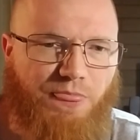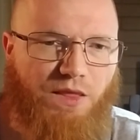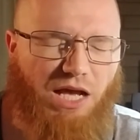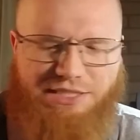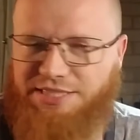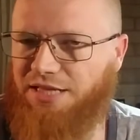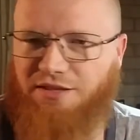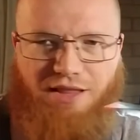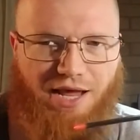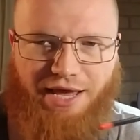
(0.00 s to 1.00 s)
I sell a
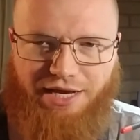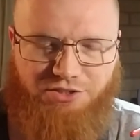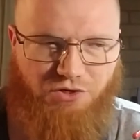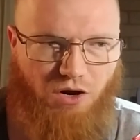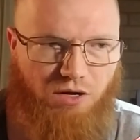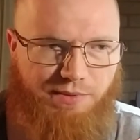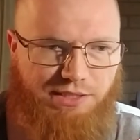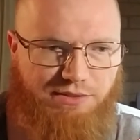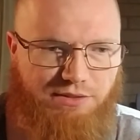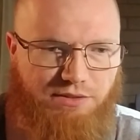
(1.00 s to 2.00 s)
lot of extra
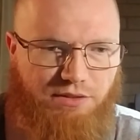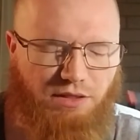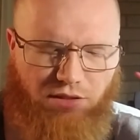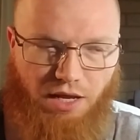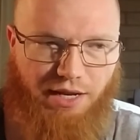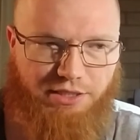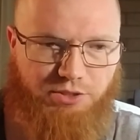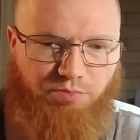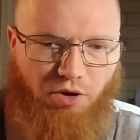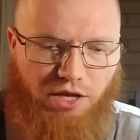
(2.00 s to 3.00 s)
armies, a lot of
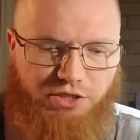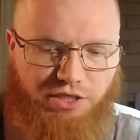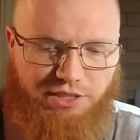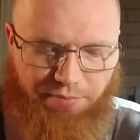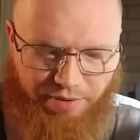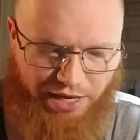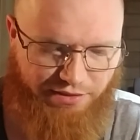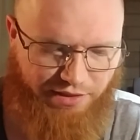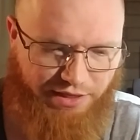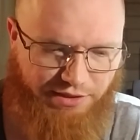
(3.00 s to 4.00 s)
extra projects. I paint
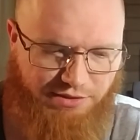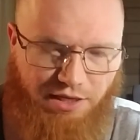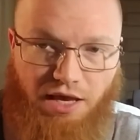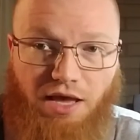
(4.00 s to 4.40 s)
things.